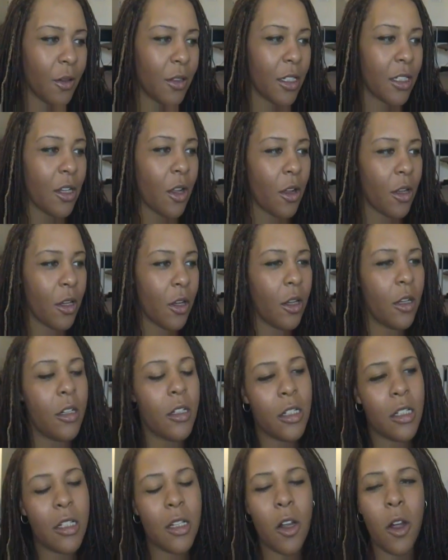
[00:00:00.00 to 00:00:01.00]
know just go go
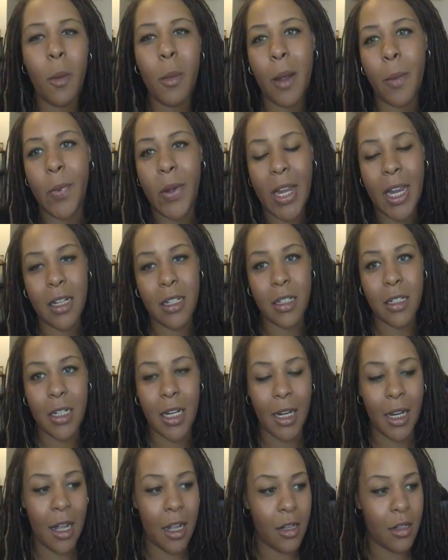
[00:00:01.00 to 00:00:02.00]
just go on my page and
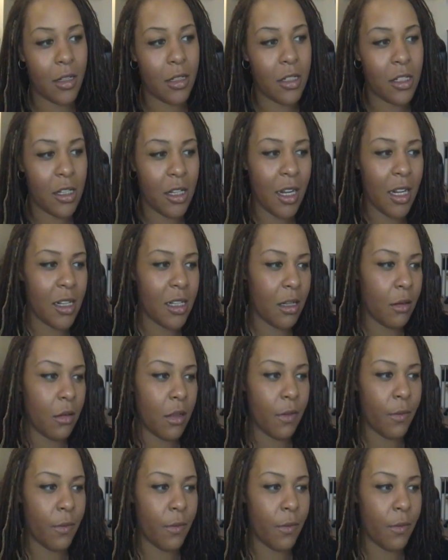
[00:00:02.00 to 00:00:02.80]
check out just look at some